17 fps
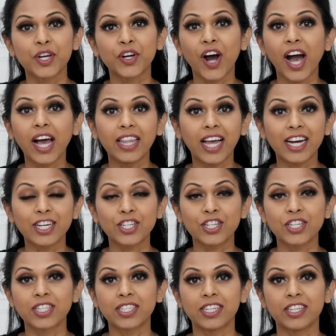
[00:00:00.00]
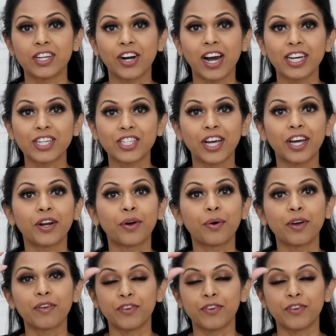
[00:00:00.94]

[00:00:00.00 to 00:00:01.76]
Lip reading: your eyelashes and your eyeshadow,